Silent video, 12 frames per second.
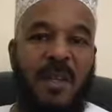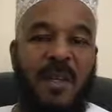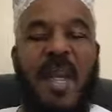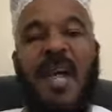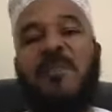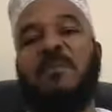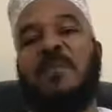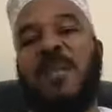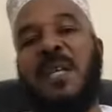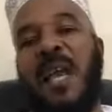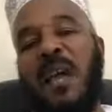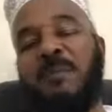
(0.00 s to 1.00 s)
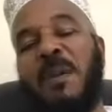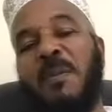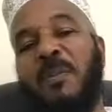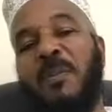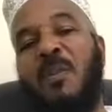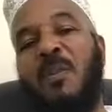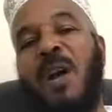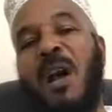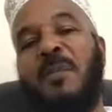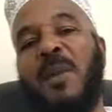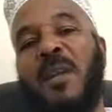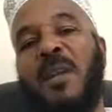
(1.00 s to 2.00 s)
Not be like people who
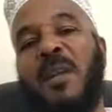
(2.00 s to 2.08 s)
come in